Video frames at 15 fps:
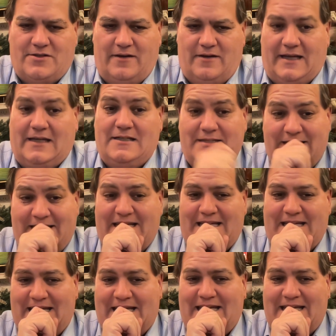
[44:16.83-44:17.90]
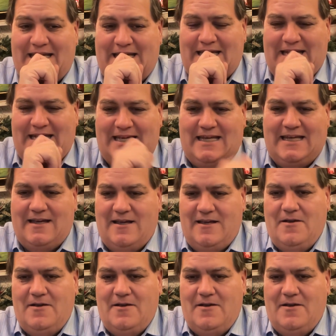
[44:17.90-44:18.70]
And they're like, tee,